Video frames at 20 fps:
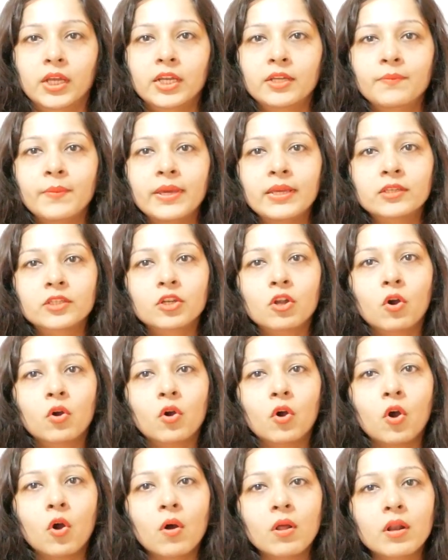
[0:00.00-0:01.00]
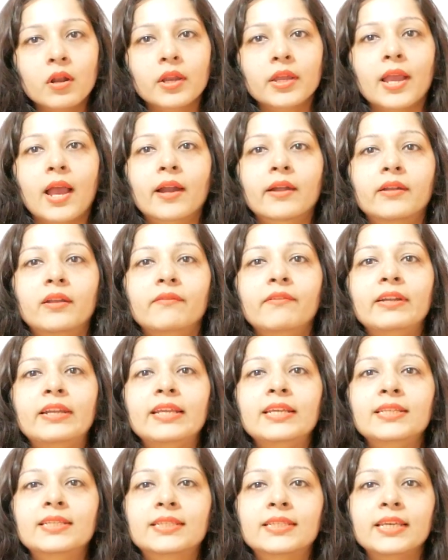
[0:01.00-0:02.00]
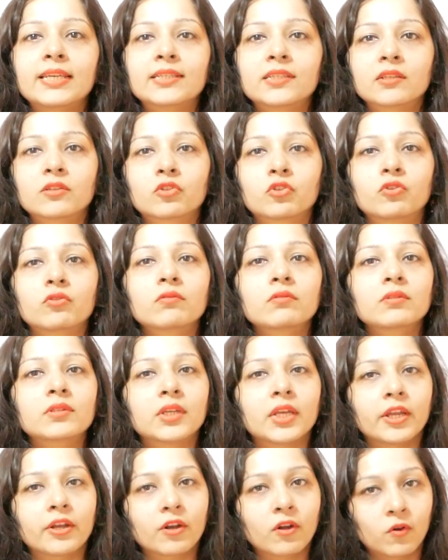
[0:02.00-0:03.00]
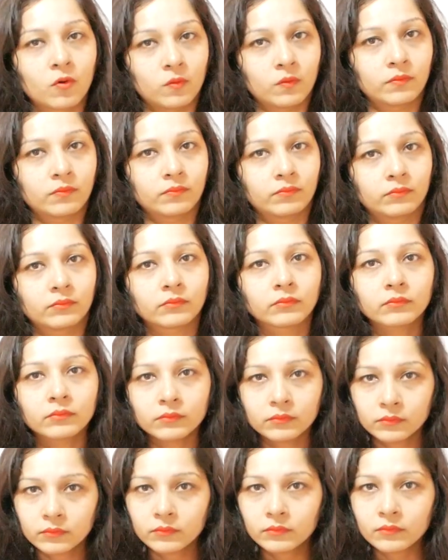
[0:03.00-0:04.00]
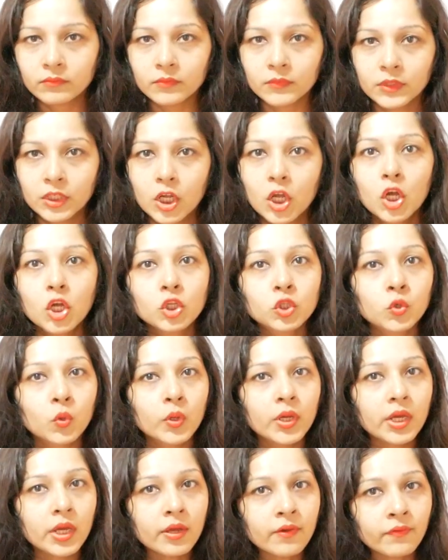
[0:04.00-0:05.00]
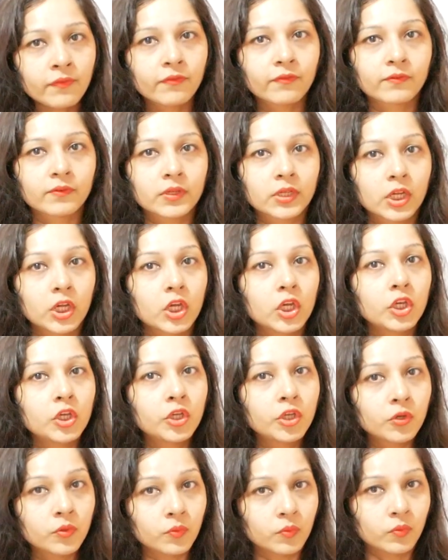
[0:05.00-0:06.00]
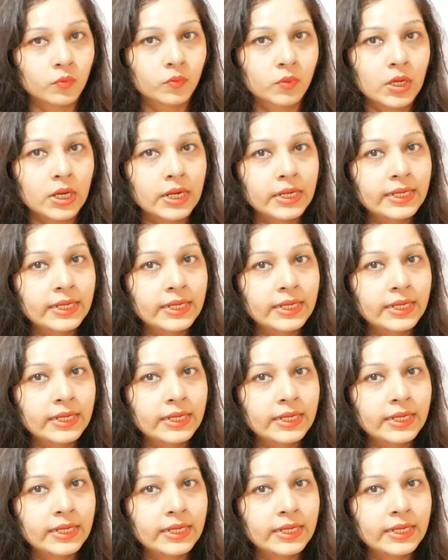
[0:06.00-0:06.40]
It means now all reactivity ceases to 0. So if you